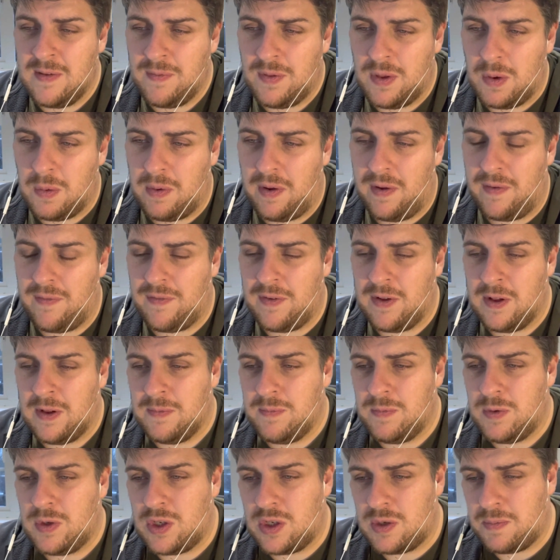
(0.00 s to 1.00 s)
with
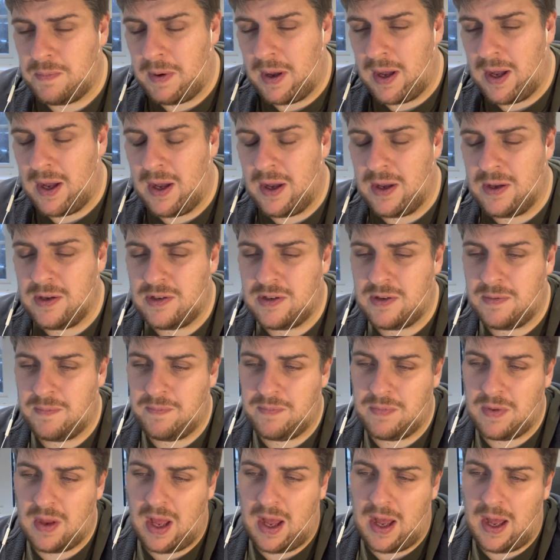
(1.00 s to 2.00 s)
Spurs,
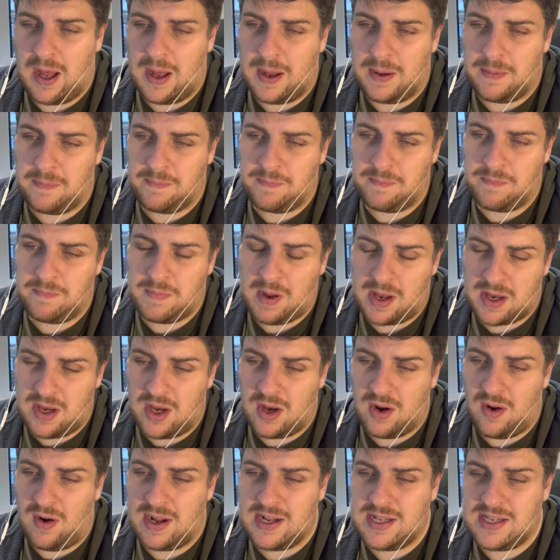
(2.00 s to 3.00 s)
um, Man
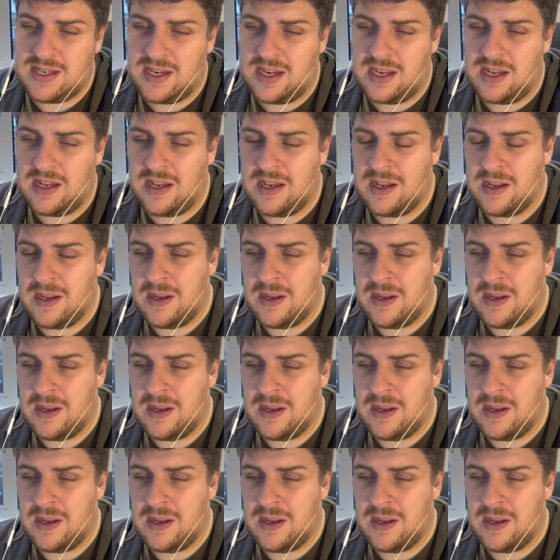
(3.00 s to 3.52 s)
United,